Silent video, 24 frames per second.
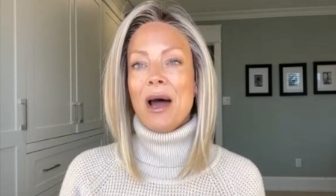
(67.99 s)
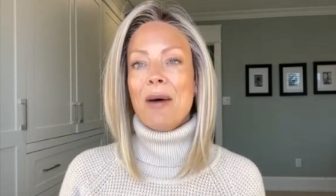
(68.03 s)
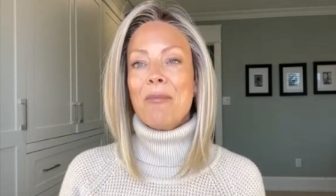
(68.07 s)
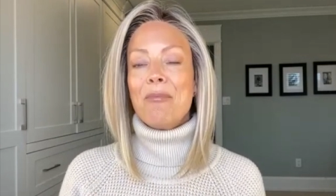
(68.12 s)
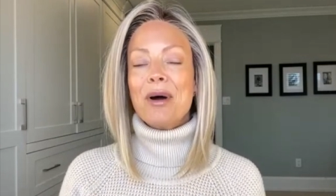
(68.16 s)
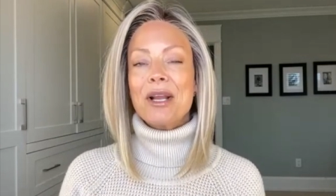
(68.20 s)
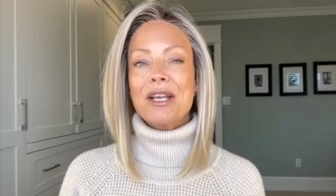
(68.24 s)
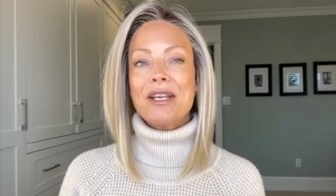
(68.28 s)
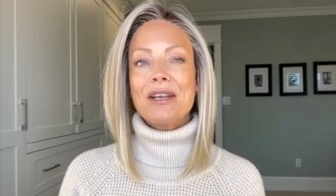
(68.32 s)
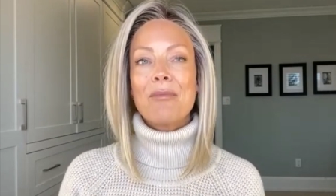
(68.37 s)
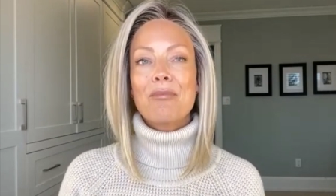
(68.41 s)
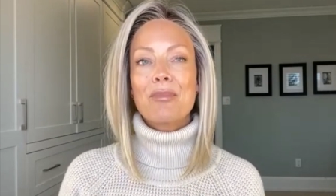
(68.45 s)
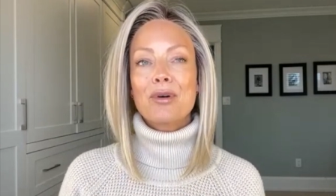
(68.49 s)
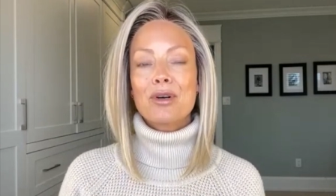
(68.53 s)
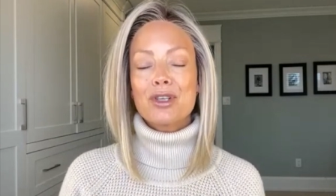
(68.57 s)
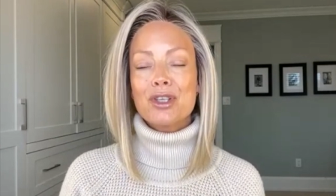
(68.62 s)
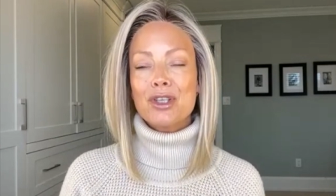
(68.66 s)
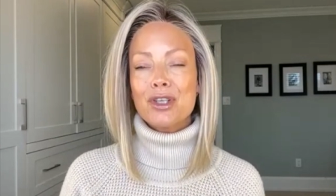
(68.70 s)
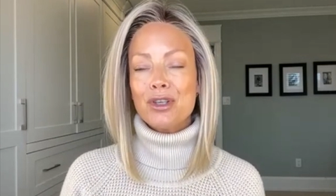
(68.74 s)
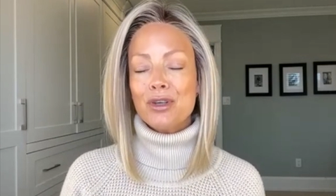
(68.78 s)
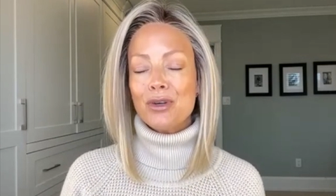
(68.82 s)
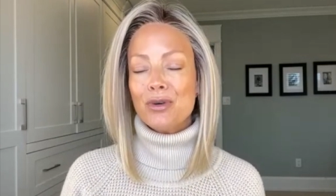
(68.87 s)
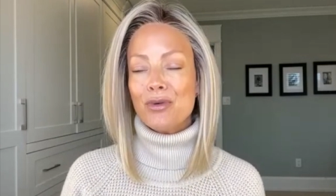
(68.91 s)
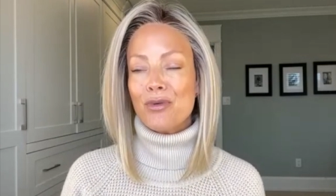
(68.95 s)
But number
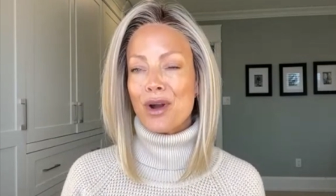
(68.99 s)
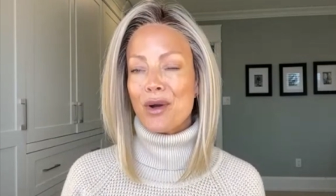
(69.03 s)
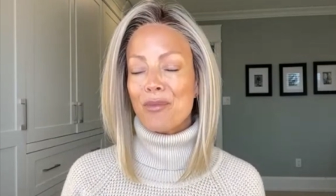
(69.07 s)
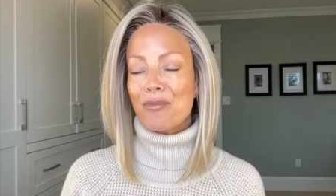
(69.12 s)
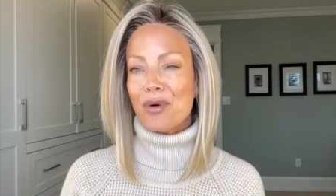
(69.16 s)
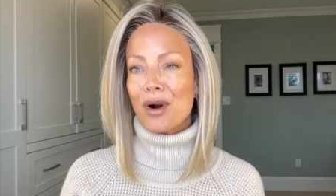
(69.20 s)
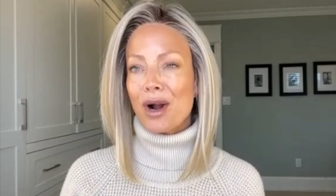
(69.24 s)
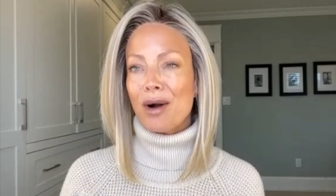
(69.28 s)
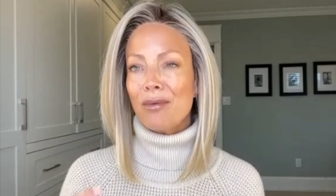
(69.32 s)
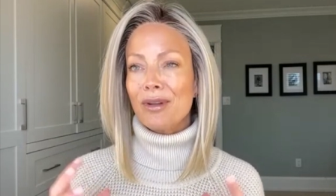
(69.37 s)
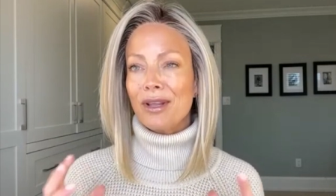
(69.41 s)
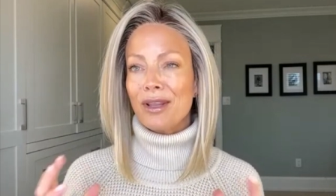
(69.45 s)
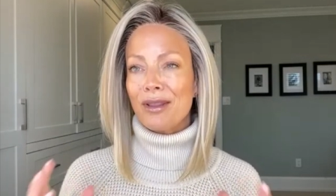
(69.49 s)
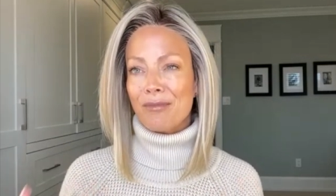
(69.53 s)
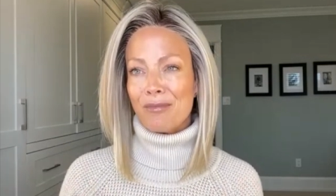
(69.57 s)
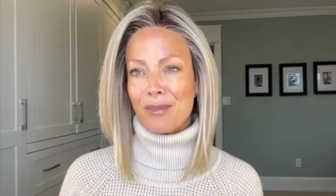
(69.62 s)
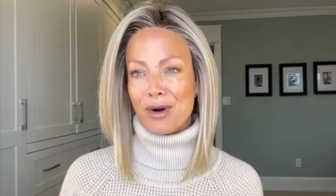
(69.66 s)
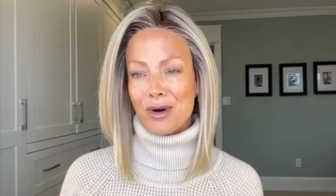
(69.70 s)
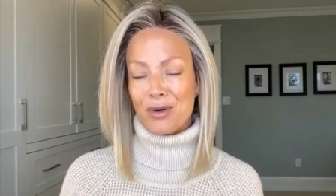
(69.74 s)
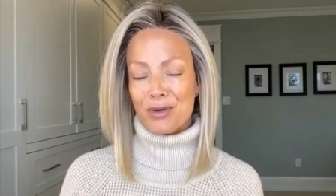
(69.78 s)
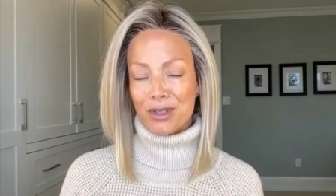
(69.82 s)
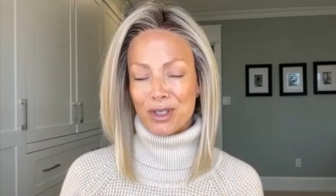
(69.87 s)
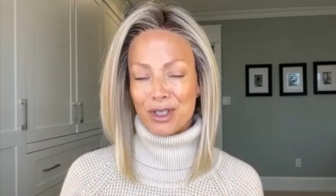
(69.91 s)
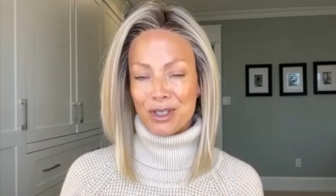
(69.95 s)
two, and probably the
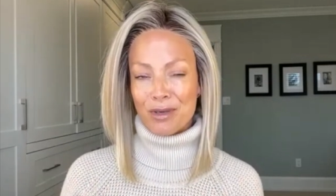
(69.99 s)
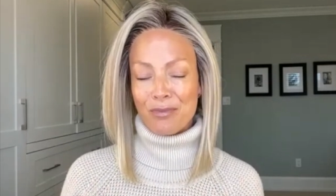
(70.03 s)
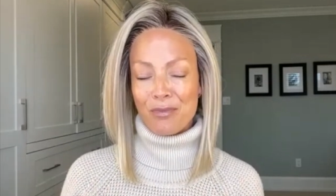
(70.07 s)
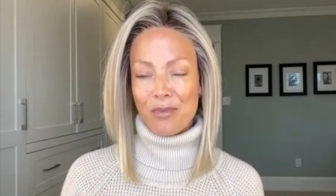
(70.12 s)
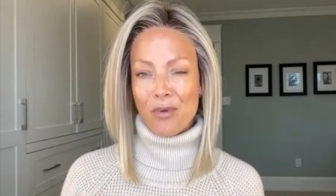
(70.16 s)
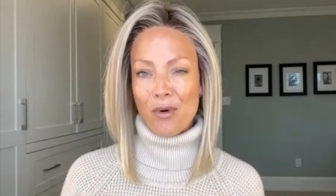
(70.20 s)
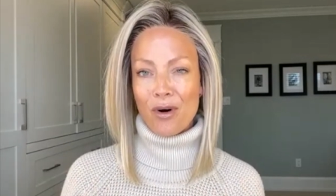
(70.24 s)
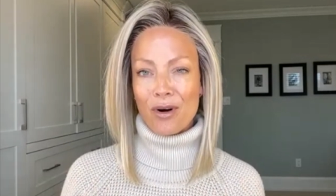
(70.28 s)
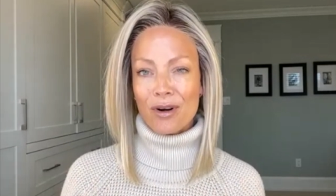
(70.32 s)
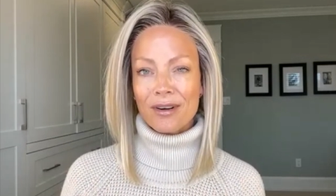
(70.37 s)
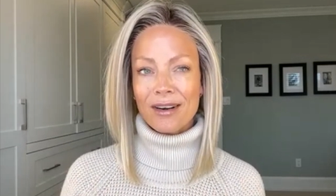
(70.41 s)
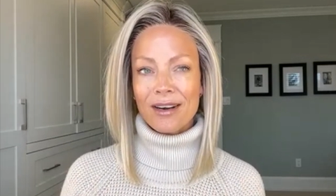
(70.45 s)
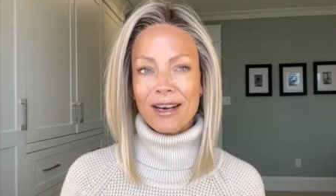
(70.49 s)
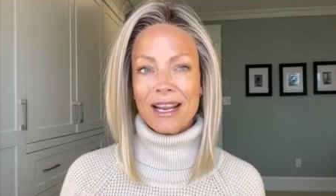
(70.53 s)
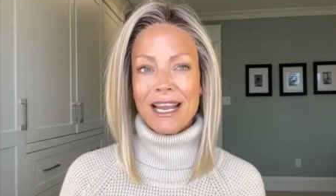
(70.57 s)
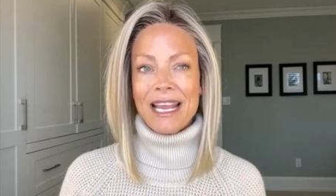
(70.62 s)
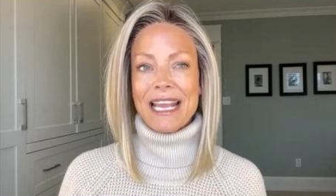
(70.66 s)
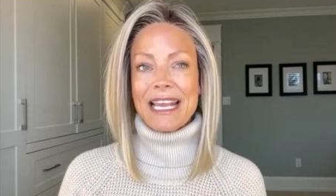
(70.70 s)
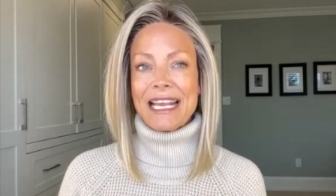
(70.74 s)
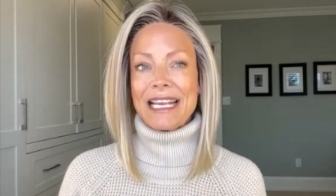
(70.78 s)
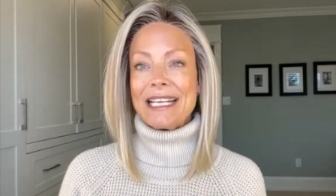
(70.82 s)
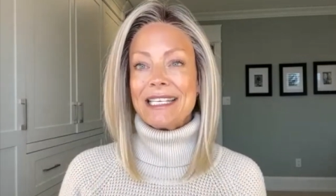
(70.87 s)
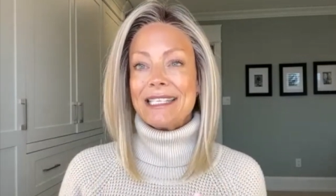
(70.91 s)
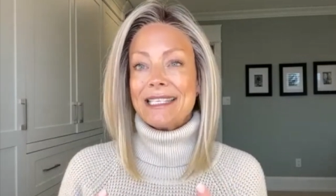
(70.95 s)
most important,
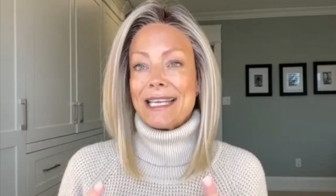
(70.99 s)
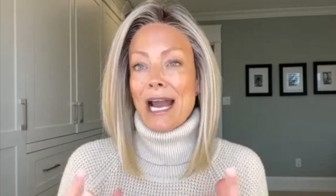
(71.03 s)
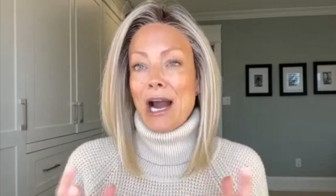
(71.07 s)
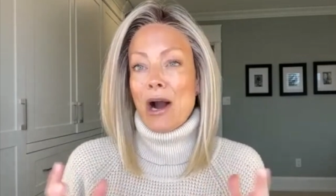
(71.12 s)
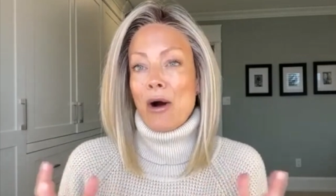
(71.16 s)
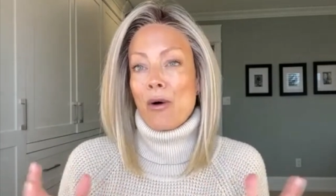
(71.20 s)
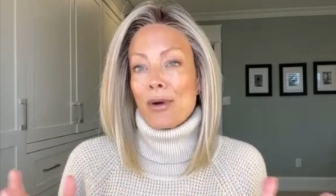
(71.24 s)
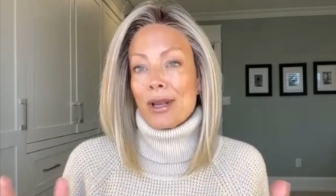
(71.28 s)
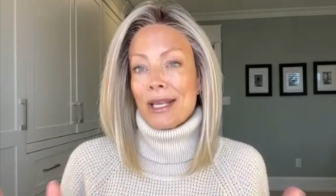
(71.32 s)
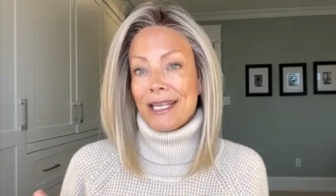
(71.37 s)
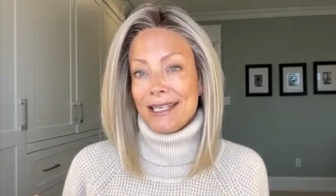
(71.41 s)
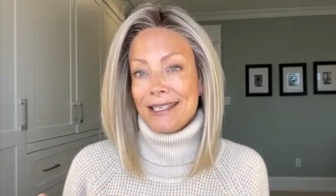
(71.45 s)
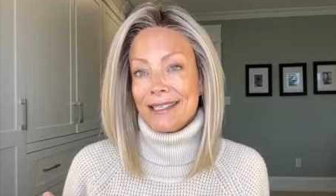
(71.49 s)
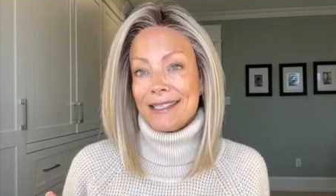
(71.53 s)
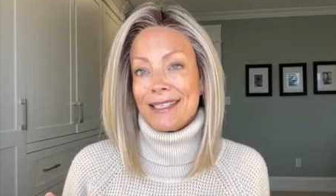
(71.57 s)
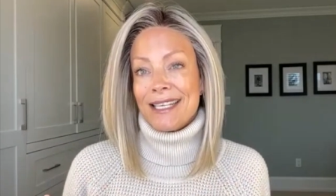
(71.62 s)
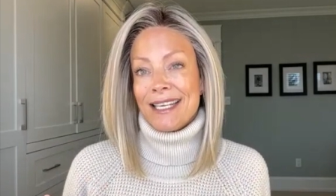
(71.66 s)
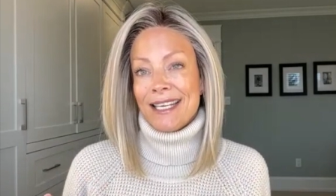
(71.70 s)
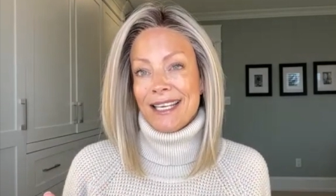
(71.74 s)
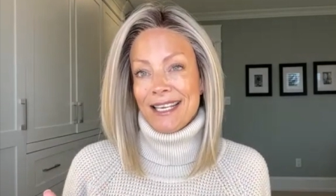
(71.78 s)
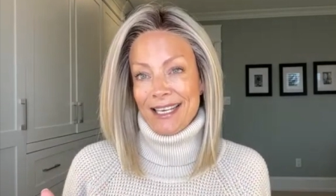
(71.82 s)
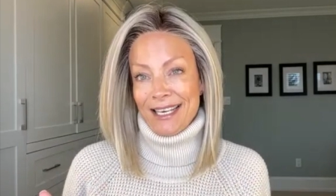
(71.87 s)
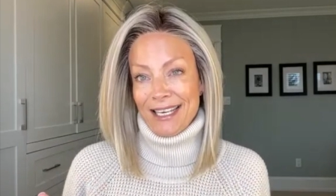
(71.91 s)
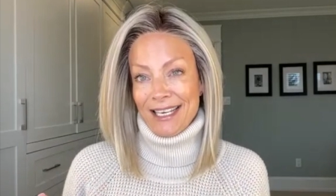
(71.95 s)
is how
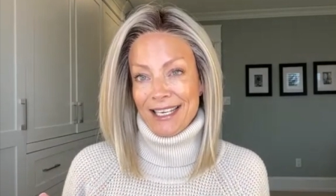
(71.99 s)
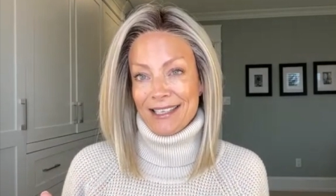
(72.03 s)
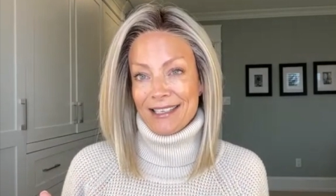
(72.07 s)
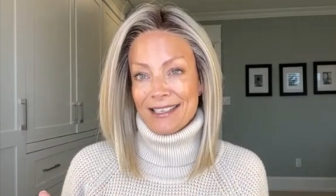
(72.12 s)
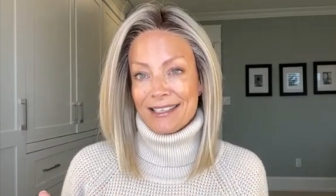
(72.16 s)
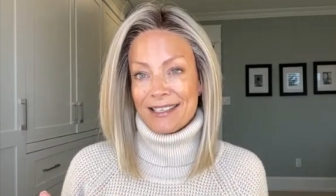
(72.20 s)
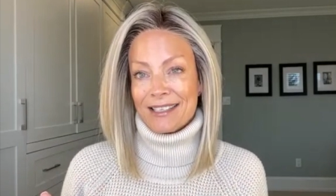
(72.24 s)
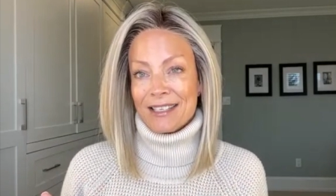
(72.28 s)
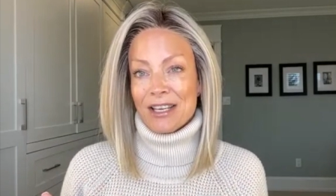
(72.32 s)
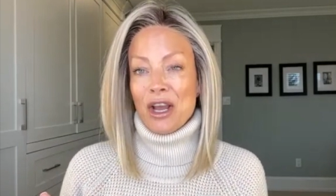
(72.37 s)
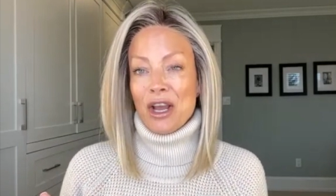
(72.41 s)
easy it is.